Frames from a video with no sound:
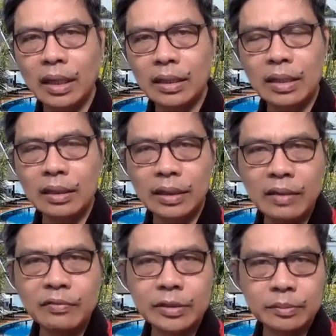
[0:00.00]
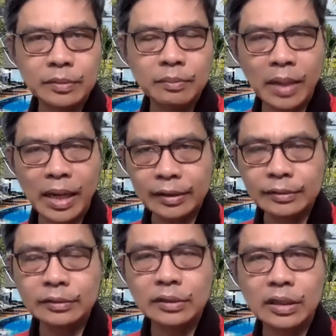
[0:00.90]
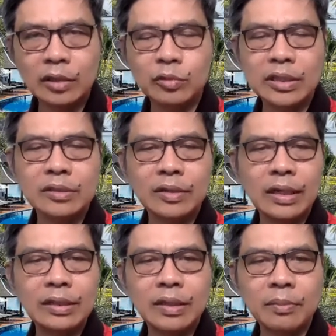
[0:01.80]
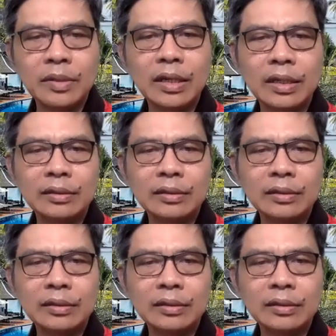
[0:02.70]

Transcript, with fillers: a clever plan. It was really something